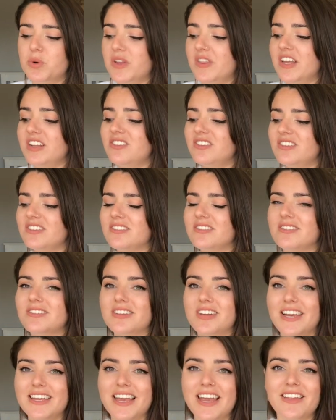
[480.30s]
and they just,
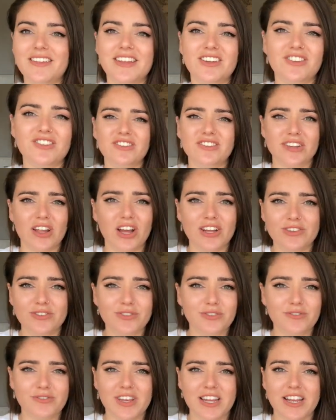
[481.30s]
again, they just slide on
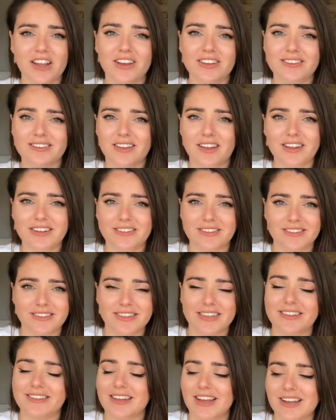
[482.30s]
your feet like sliders,
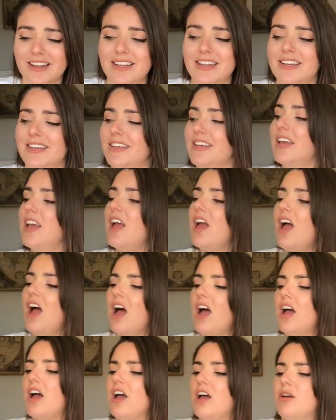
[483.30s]
exactly.
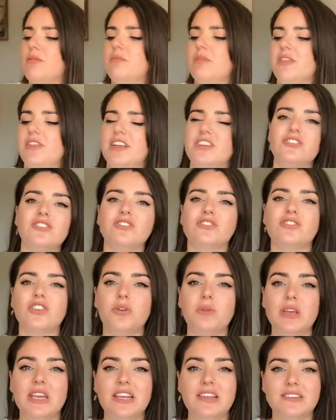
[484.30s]
They're just so
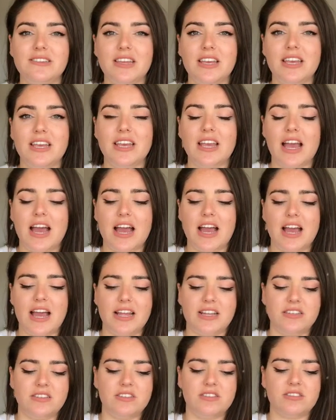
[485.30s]
easy,
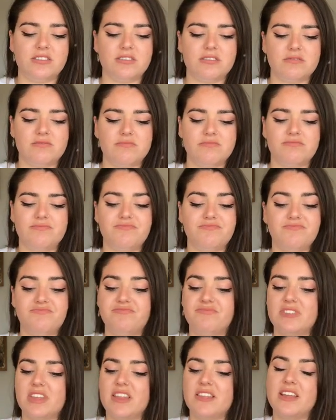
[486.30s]
and
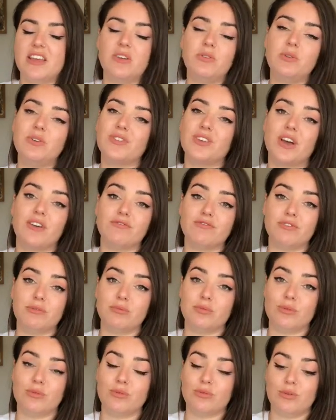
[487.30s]
they're always
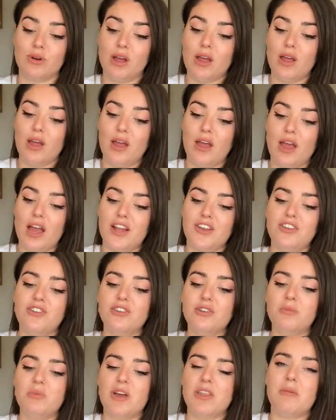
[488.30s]
comfortable. And you
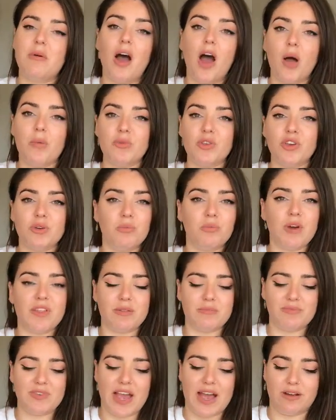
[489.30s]
can wear them up, you can wear
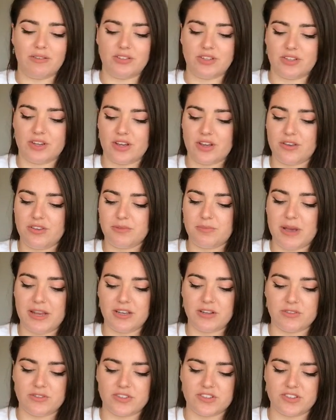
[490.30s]
them down, you know,
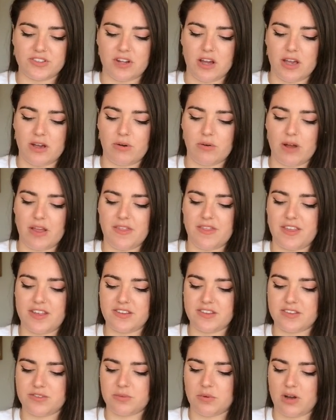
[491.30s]
depending on the style. And
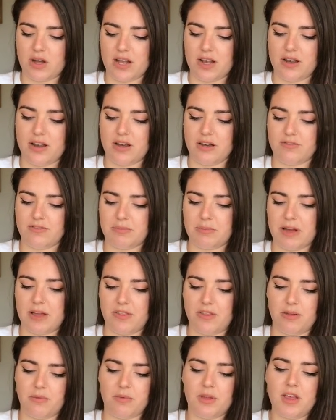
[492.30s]
this is what I love about
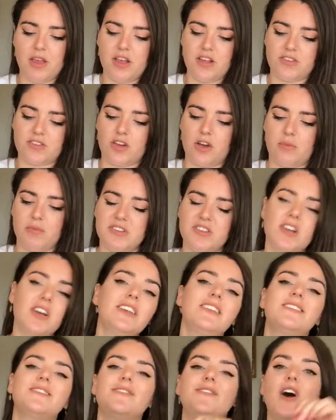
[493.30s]
them. So I'm a
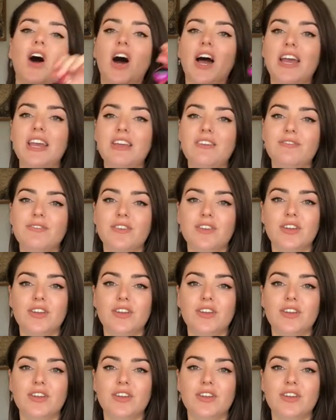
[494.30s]
size 5.